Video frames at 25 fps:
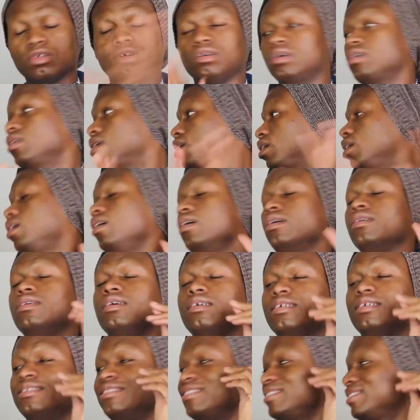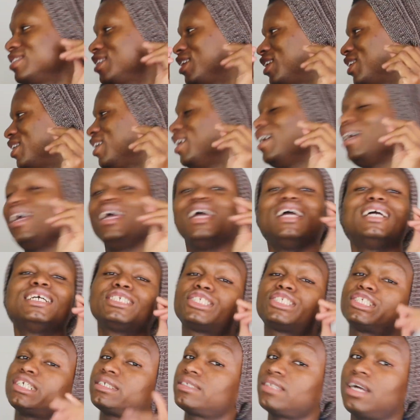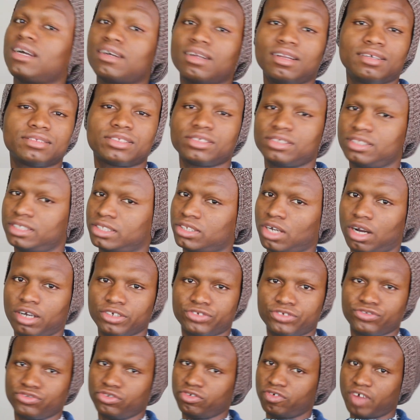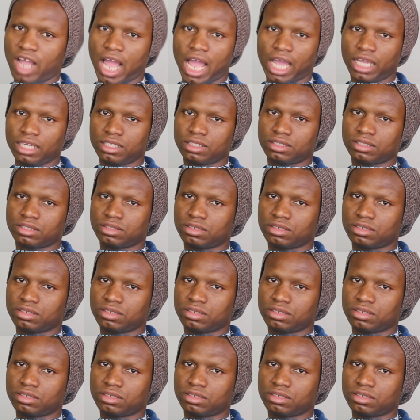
no. She's not gonna do this all too right?